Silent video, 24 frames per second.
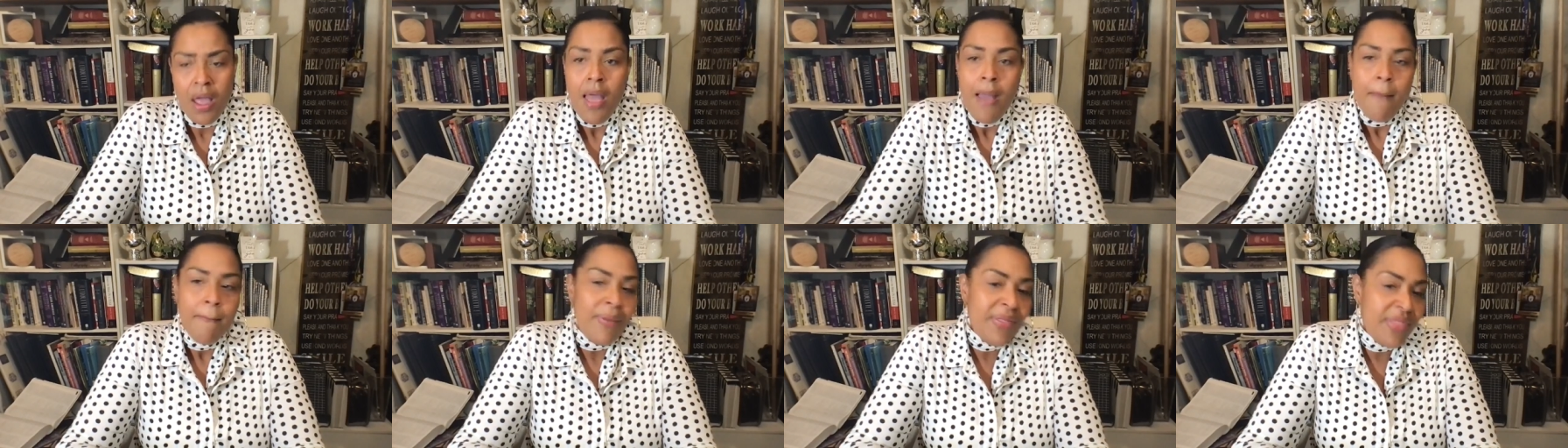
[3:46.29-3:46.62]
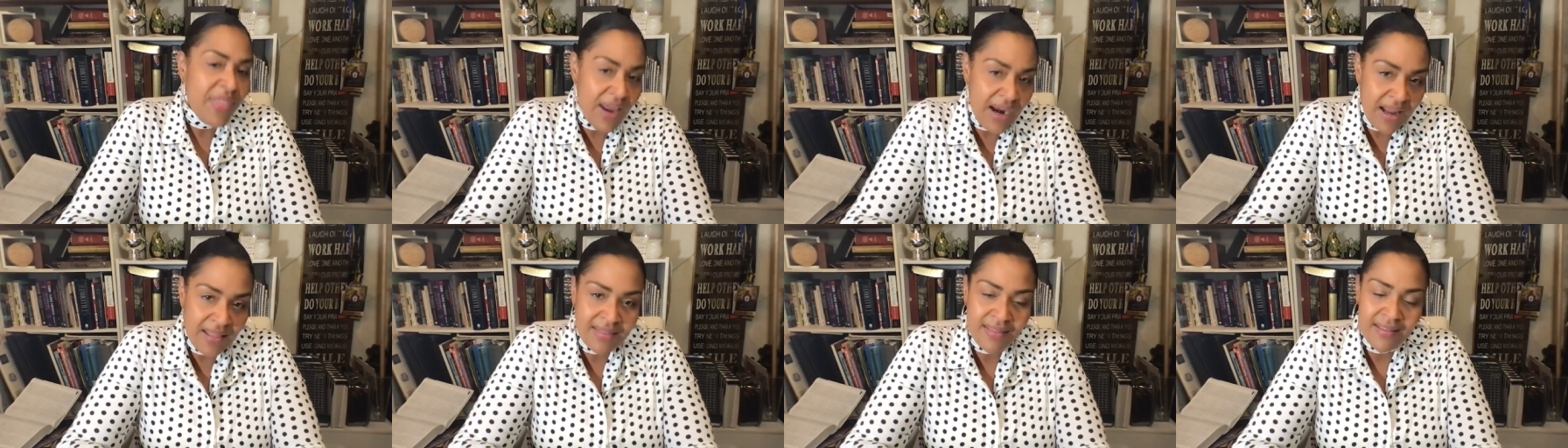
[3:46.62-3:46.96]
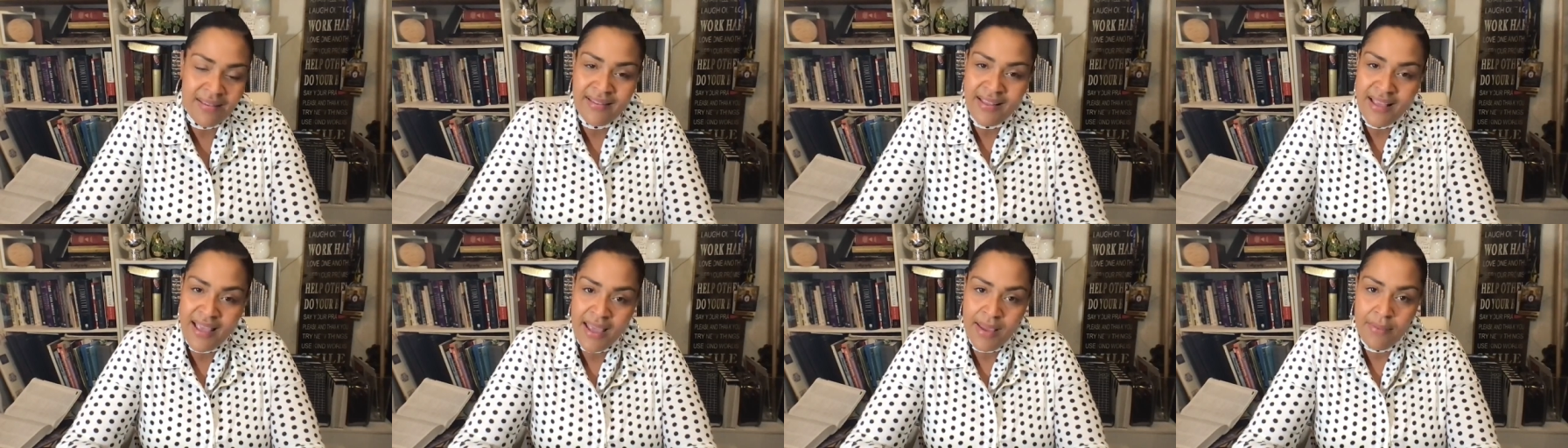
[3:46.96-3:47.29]
But then at the
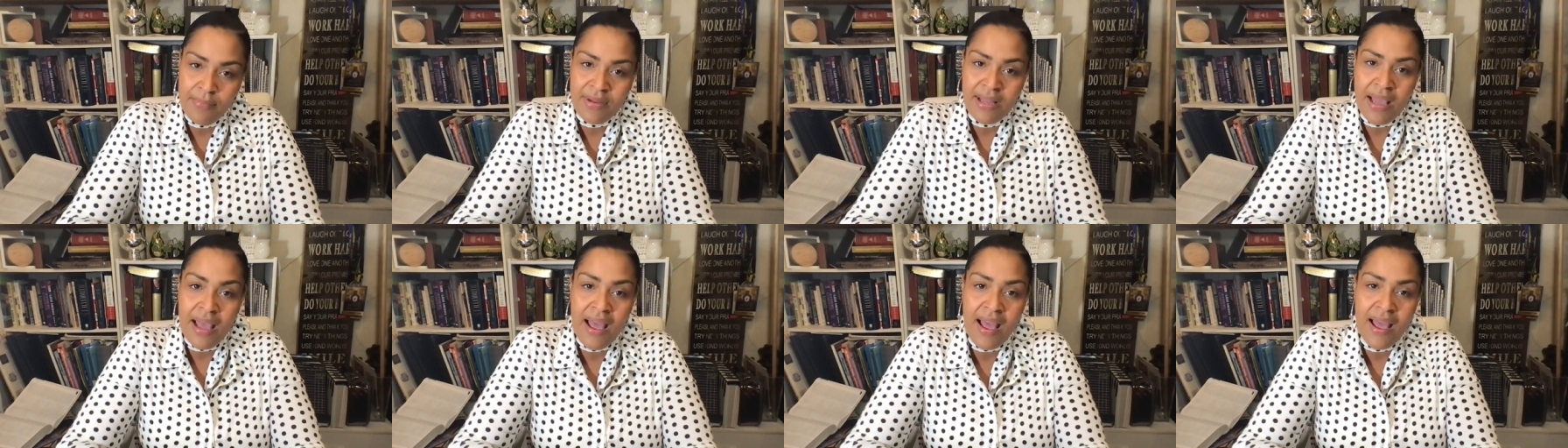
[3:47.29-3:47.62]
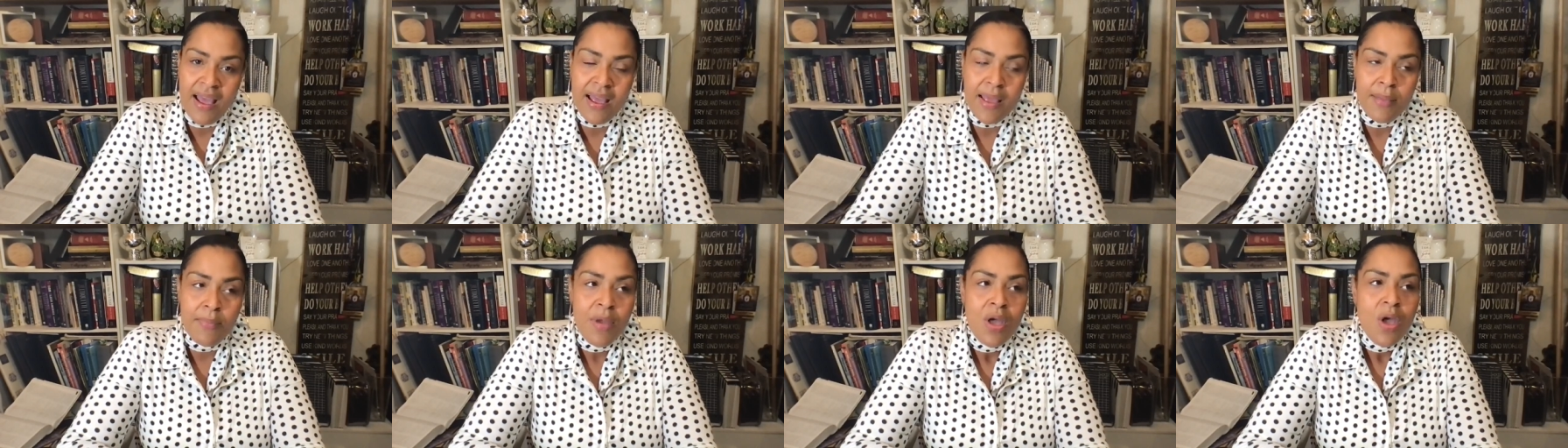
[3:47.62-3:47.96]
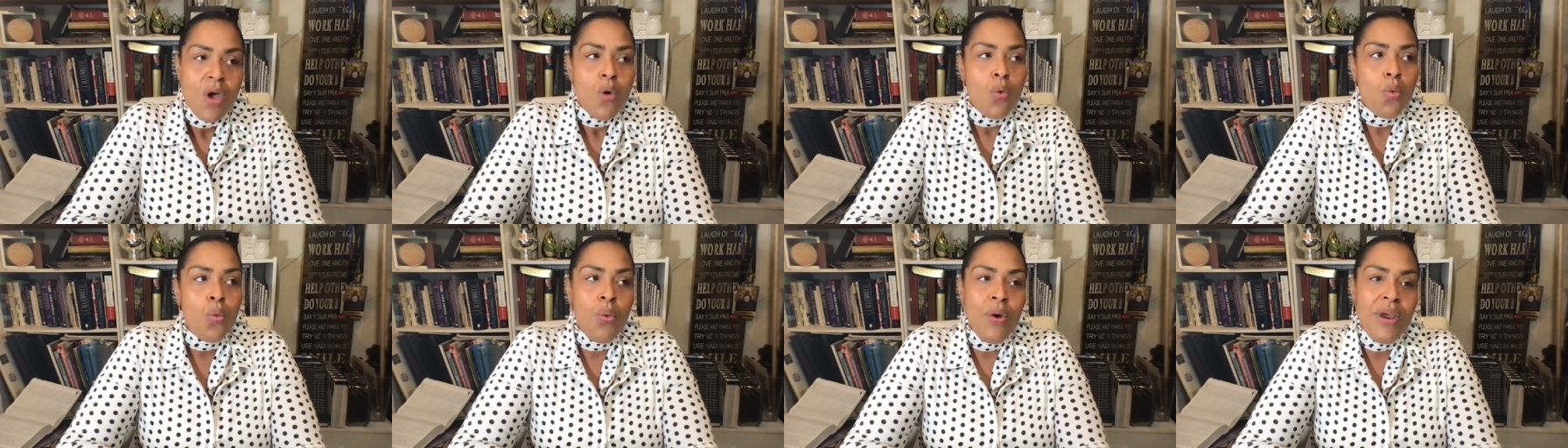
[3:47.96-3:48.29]
same time,
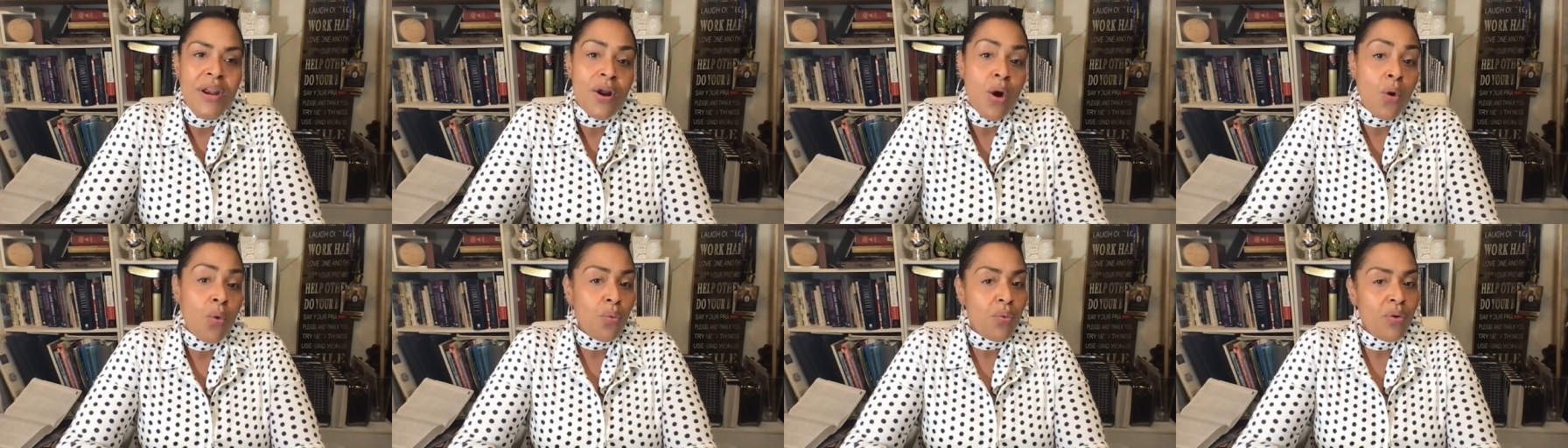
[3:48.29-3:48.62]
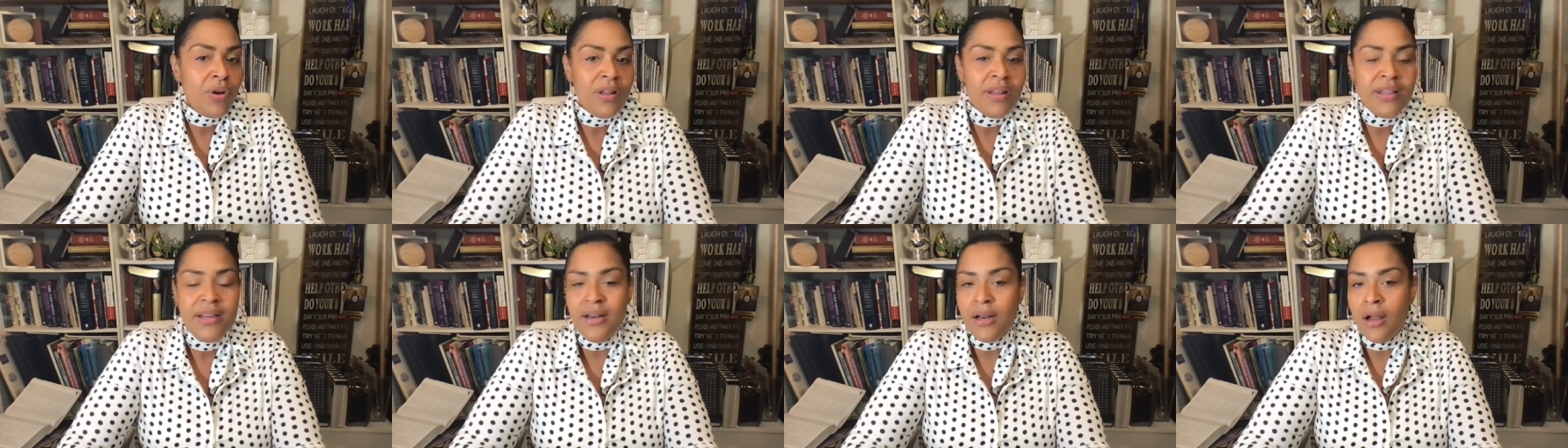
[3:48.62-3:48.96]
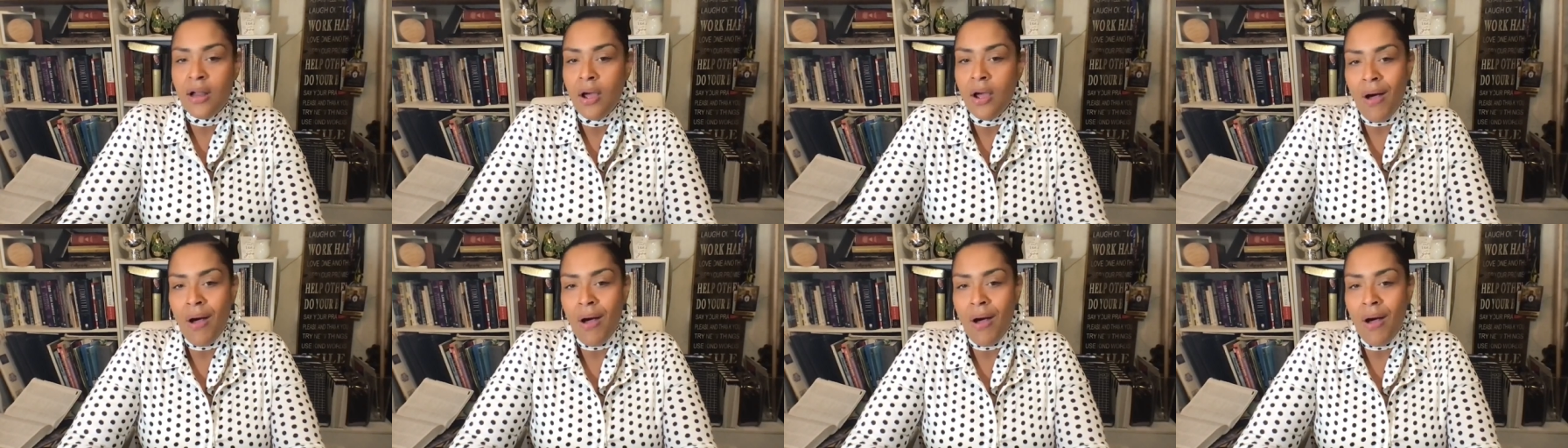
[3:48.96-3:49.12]
we don't really know.